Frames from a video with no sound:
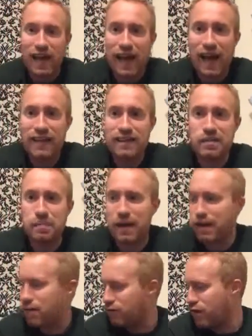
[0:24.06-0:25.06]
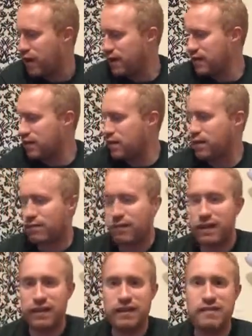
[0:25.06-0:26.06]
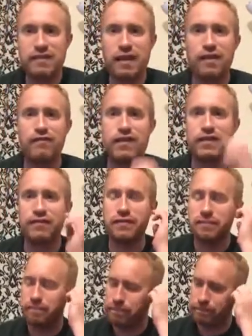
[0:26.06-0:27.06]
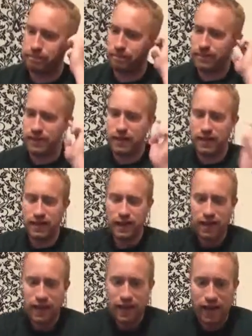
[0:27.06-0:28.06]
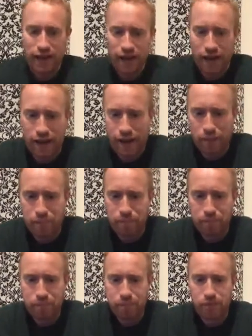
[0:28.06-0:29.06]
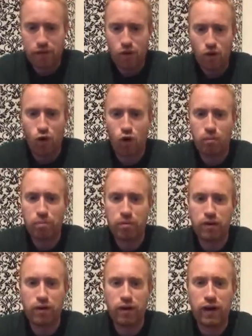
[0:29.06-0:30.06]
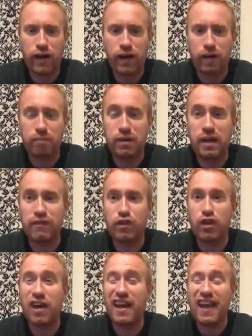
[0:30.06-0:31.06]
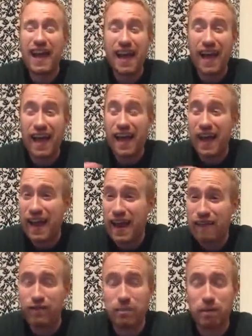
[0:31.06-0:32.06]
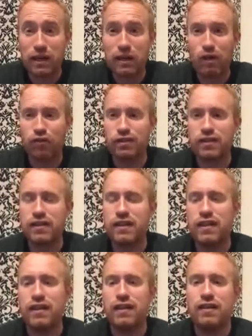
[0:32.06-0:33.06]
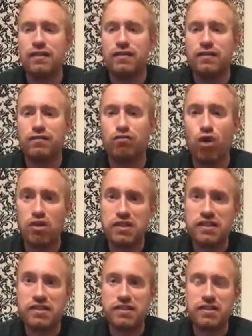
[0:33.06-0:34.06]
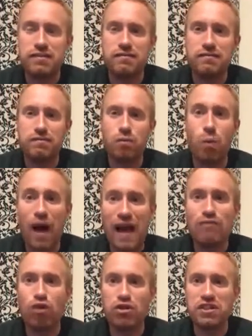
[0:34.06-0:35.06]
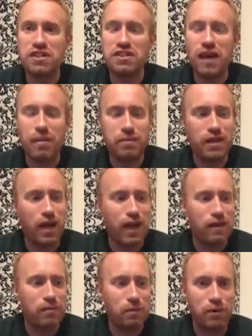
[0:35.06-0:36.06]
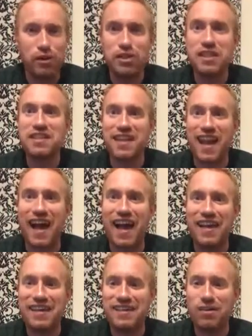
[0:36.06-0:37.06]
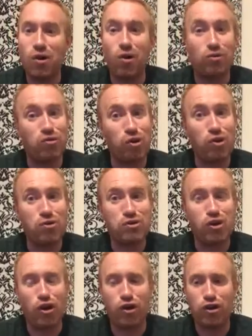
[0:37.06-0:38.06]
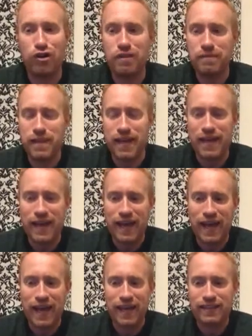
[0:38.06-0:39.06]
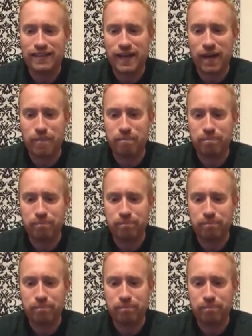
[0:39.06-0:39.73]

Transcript: I had this beer at Reading Little Cider Festival. Um, on pre uh, preview and everybody loved it. Rossages, Why Rossages IPA? Well, there's this guy called Ross Goddard and um,